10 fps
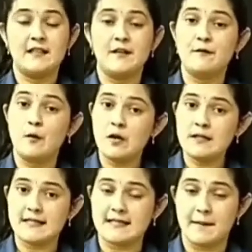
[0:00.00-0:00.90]
The
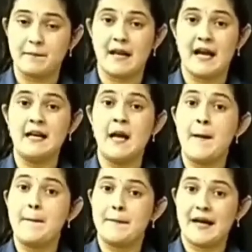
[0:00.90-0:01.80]
force is
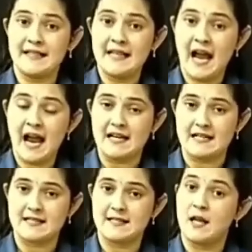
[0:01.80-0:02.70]
applied by the hands,